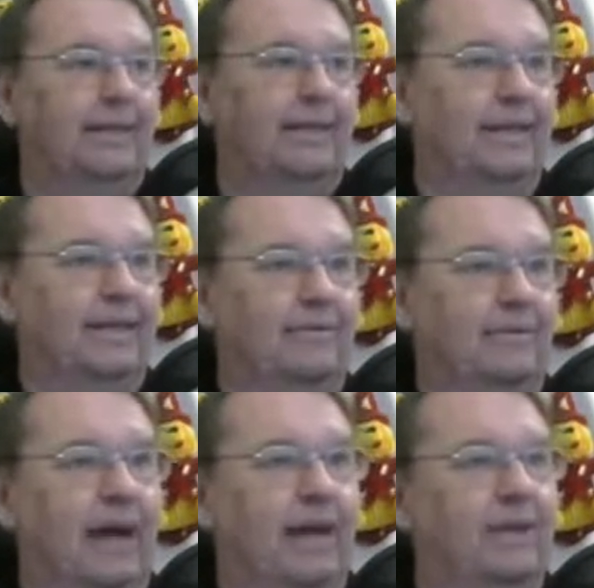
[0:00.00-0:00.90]

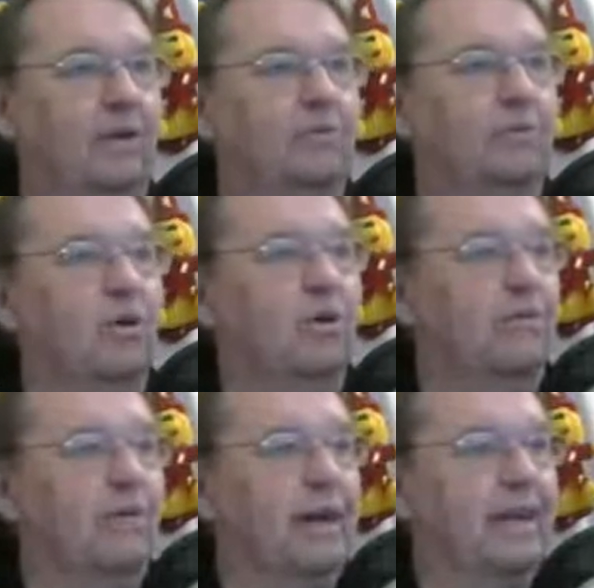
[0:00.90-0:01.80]
I don't know if
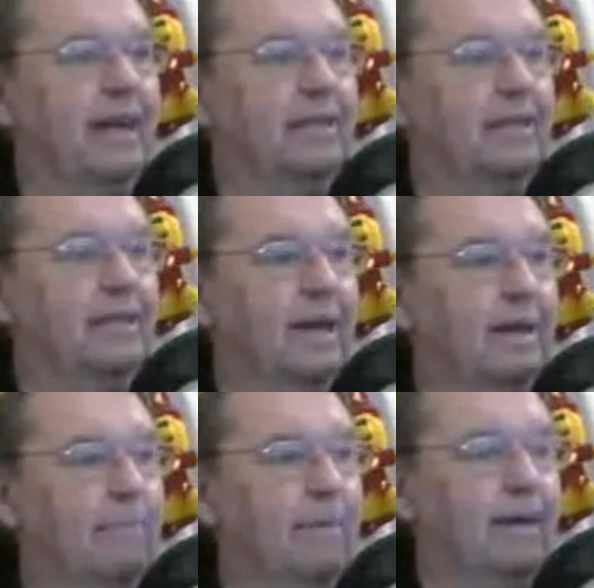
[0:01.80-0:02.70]
I got
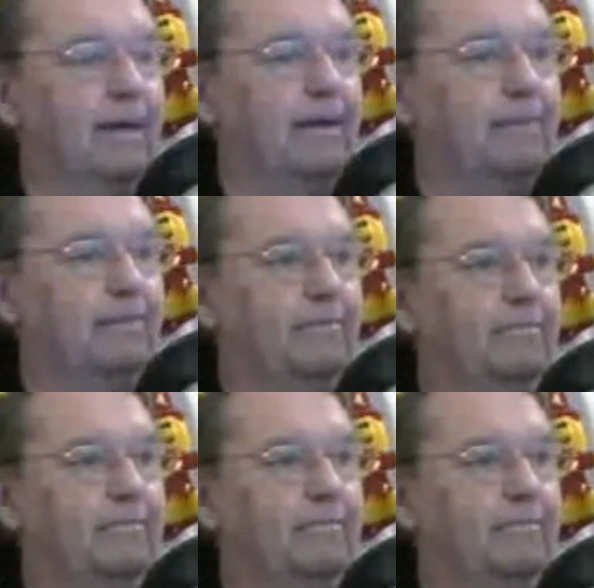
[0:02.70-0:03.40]
some